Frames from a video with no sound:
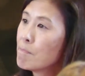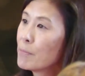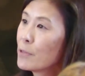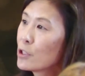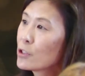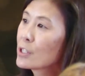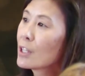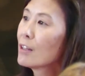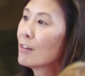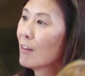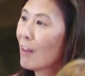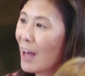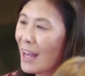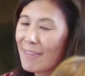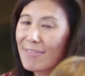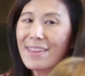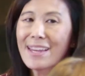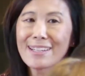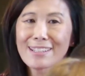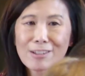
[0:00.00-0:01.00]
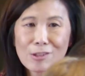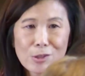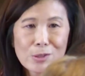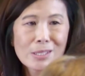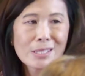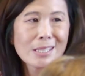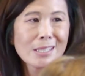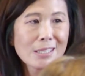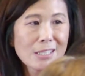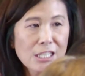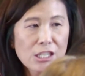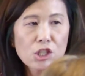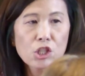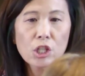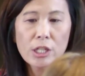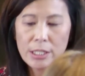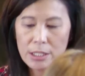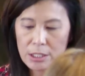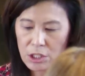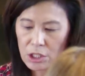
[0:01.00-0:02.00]
there's a lot that goes into
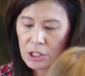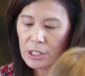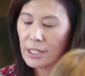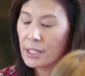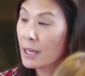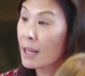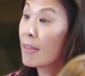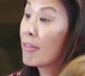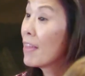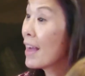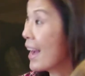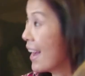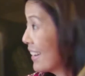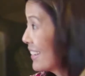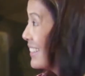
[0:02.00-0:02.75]
changing that